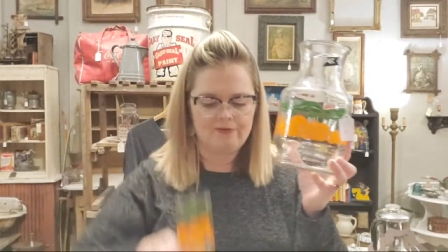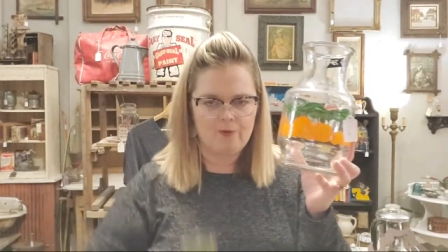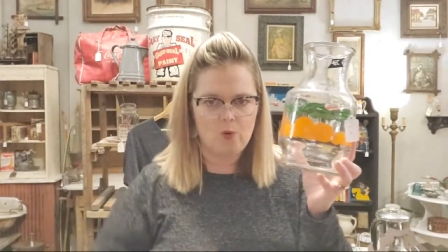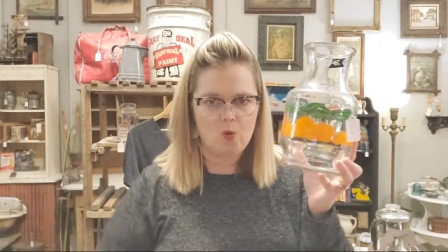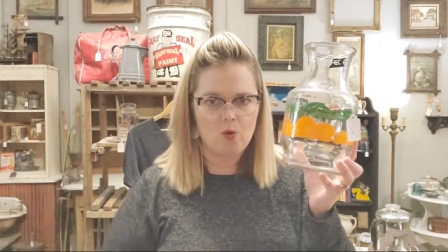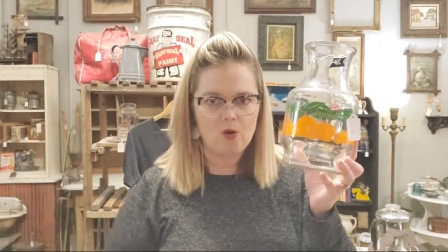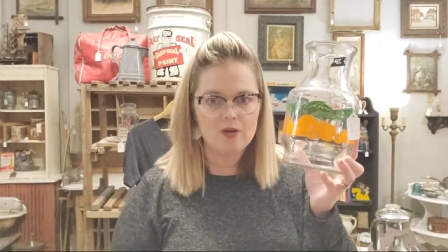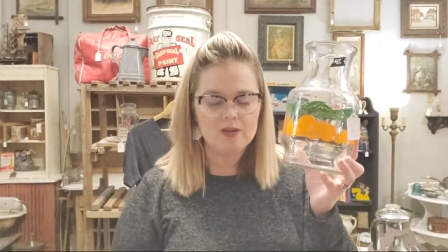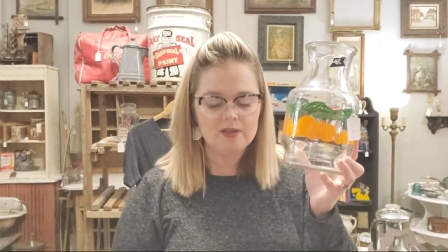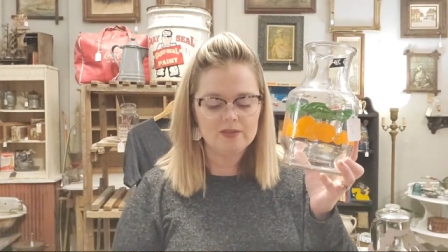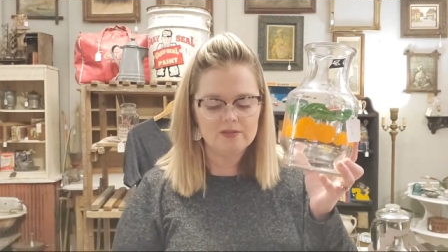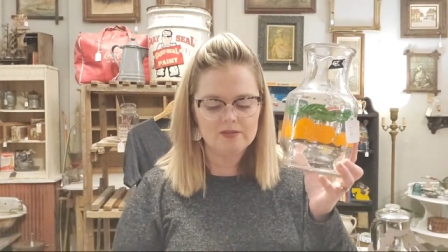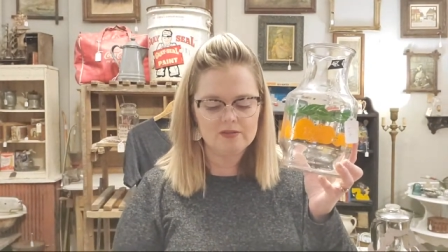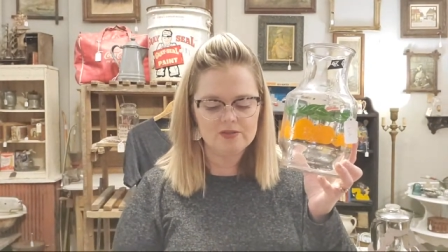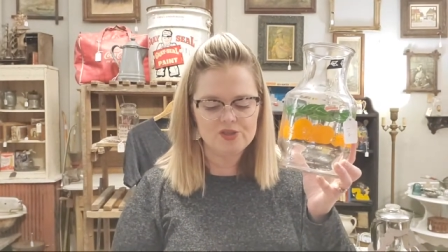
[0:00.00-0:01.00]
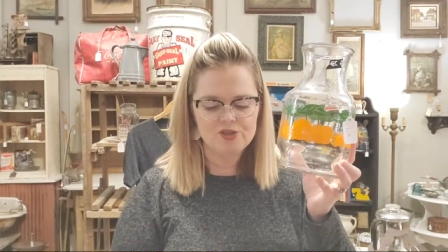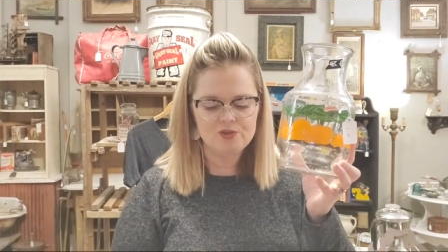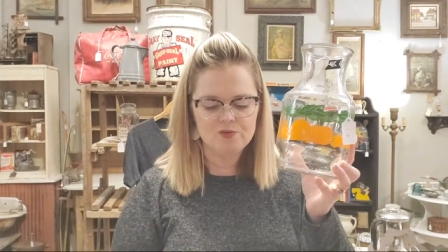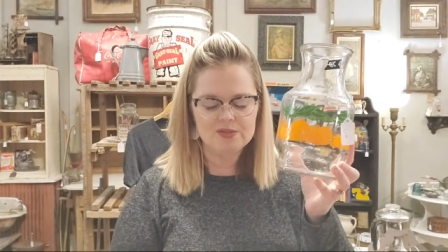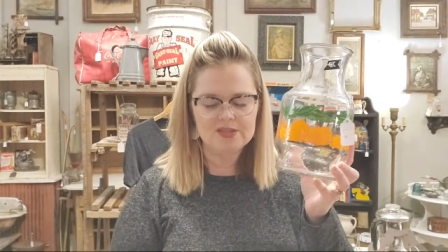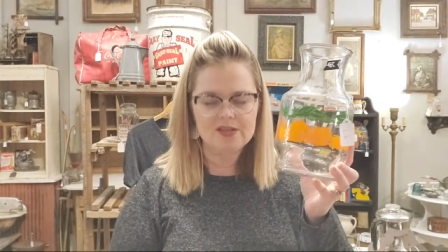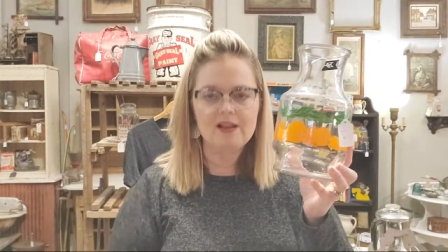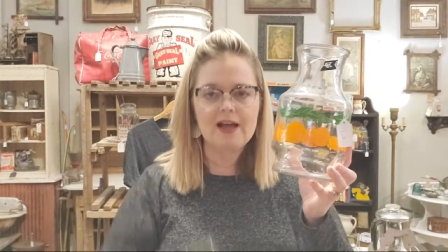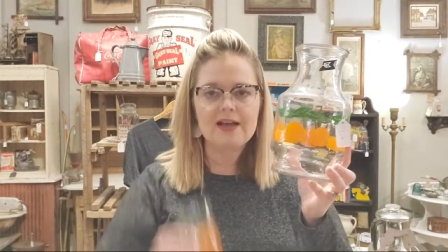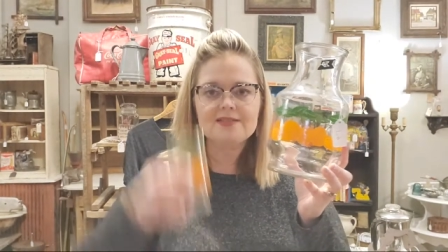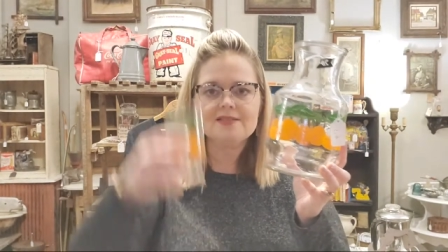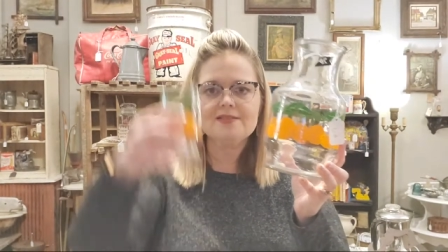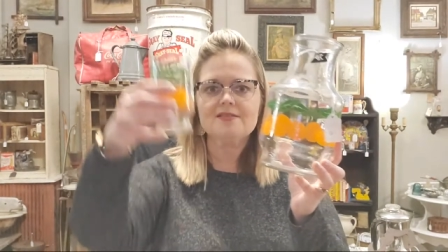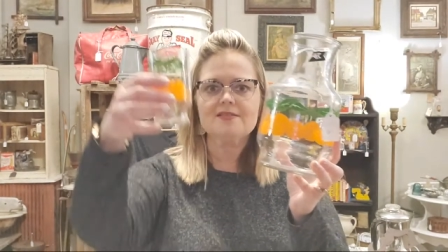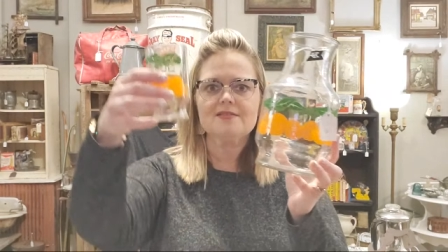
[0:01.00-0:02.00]
four little juice
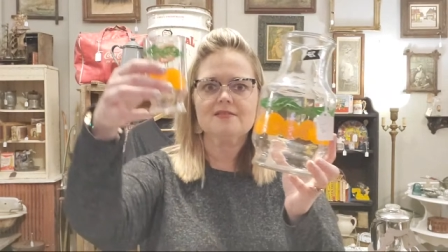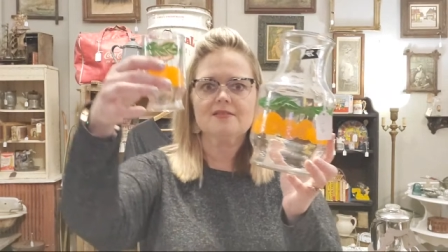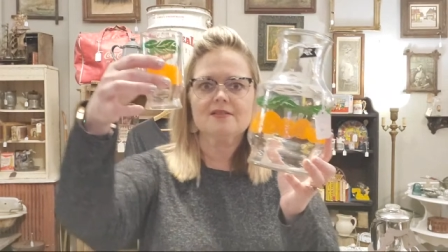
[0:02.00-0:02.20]
glasses.